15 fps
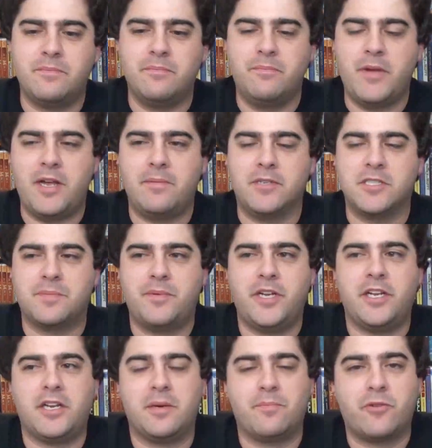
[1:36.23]
Mabel's
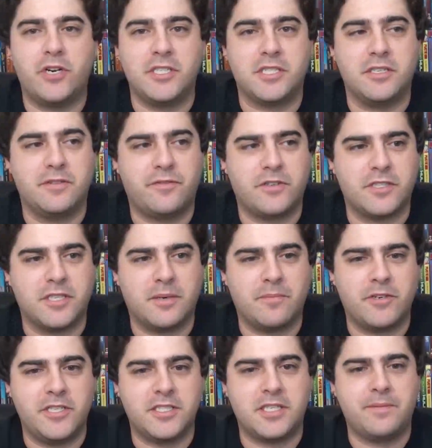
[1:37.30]
being imprisoned for some
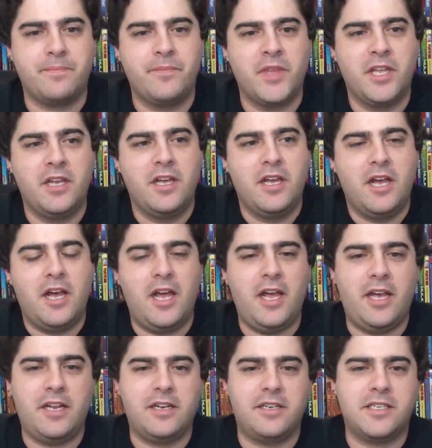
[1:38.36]
reason,
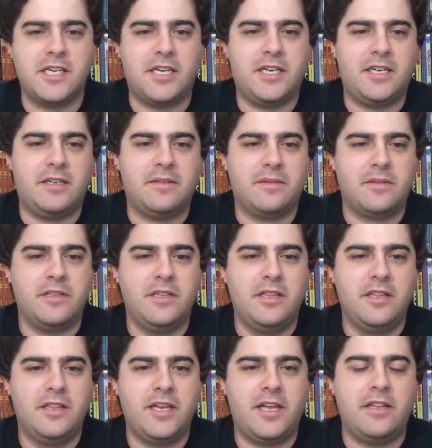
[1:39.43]
and
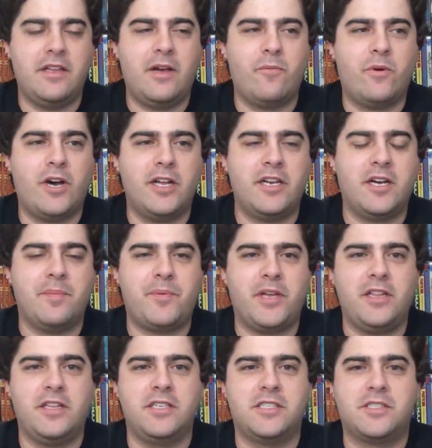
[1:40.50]
they wind up
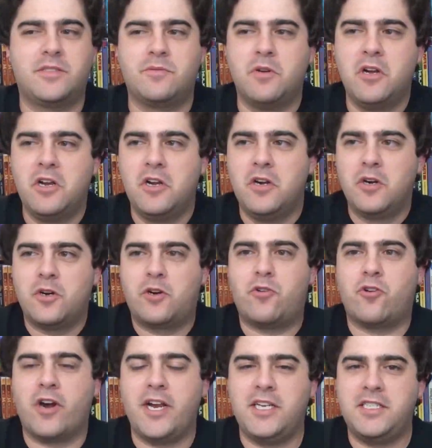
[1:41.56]
in this
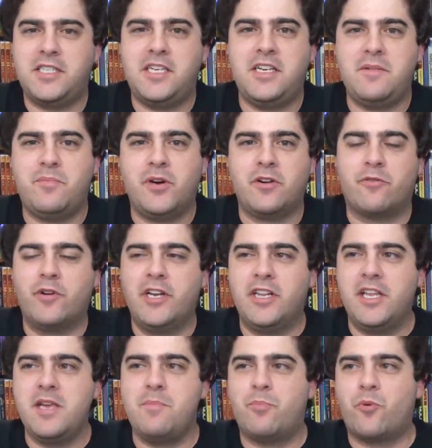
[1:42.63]
crazy but
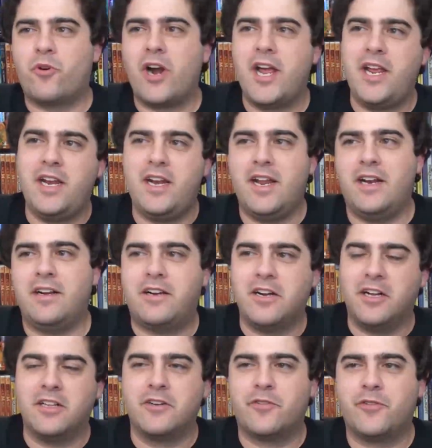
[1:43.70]
really bright and
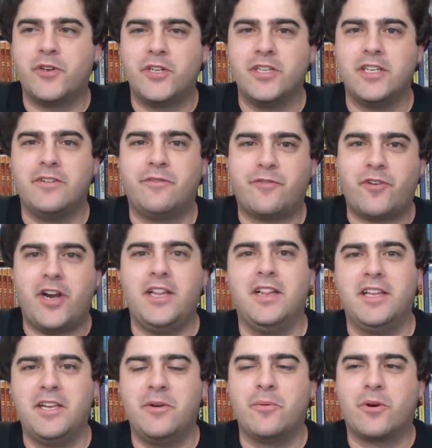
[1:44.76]
colorful and
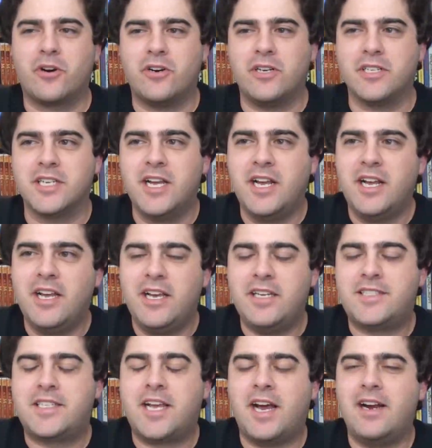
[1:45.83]
friendly world.
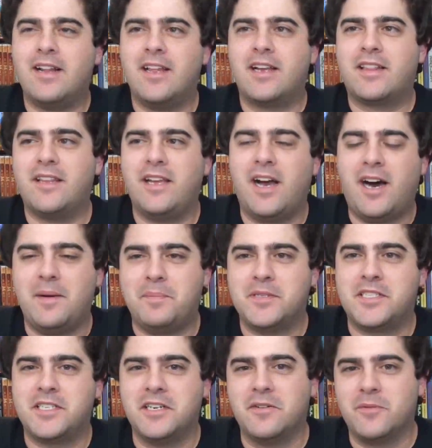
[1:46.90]
It's kind of like the
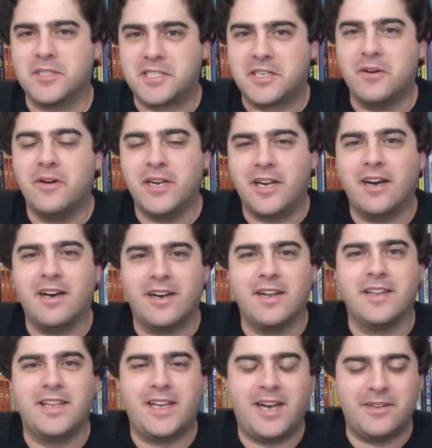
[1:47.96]
opposite of what's going
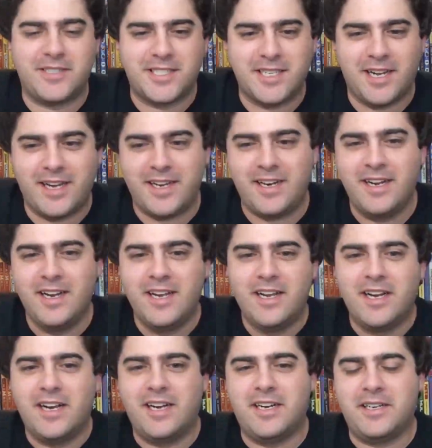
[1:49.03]
on the outside.
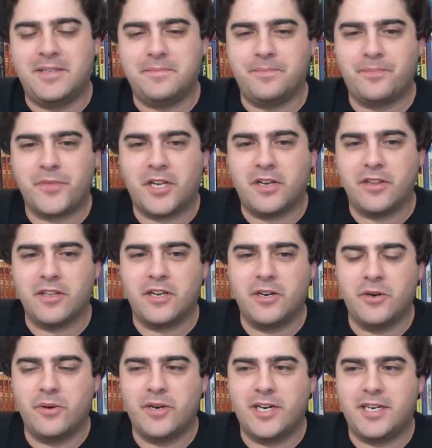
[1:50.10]

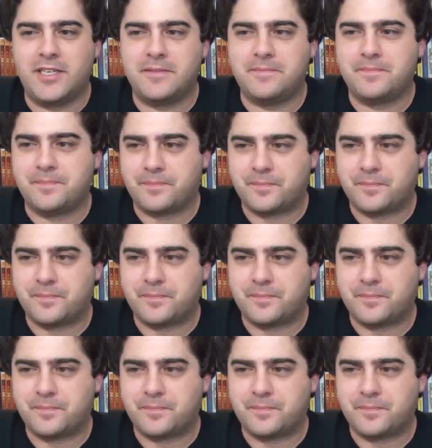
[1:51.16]
Although,